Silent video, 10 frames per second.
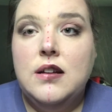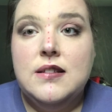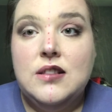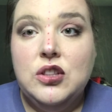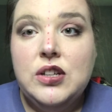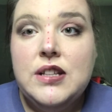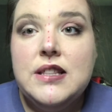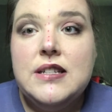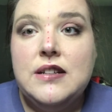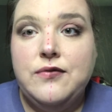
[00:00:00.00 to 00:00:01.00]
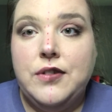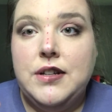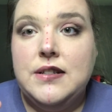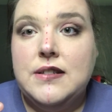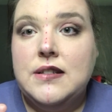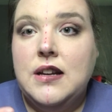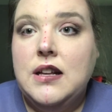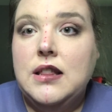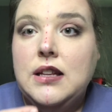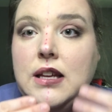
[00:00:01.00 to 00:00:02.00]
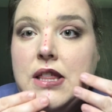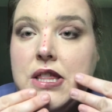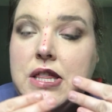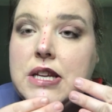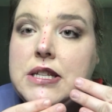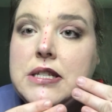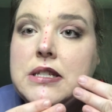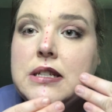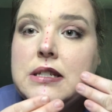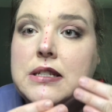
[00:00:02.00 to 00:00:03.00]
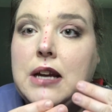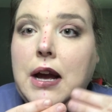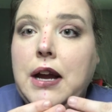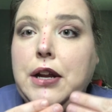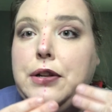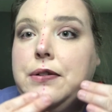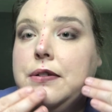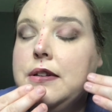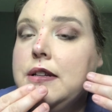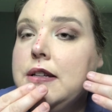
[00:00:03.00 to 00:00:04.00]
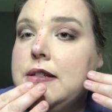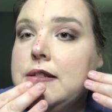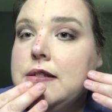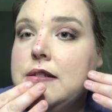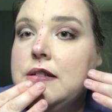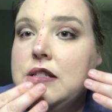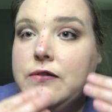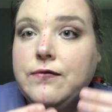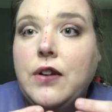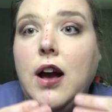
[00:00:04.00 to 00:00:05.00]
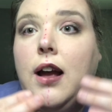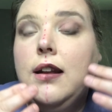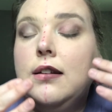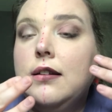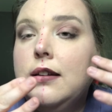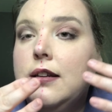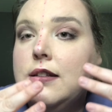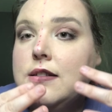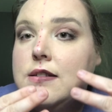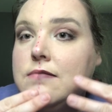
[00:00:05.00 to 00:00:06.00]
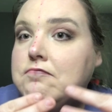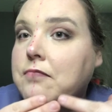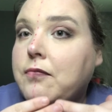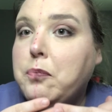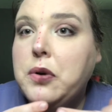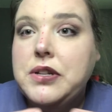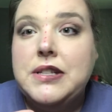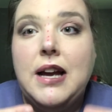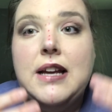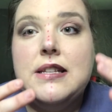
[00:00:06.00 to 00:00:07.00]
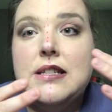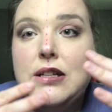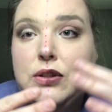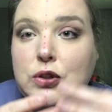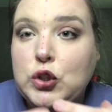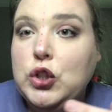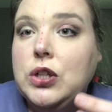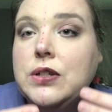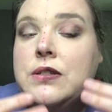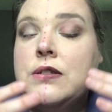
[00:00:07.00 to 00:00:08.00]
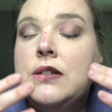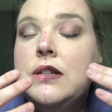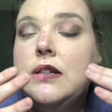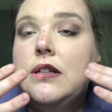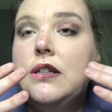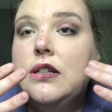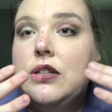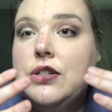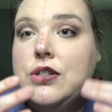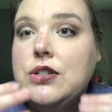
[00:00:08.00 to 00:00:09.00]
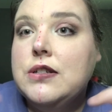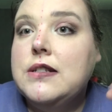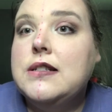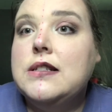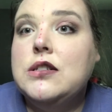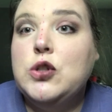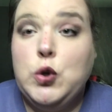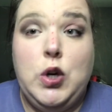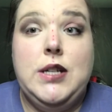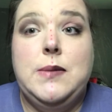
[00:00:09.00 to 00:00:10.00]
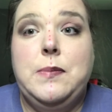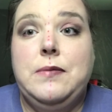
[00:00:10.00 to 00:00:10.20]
Look at the difference. Like, this side is defined, it's precise, it looks just crisp.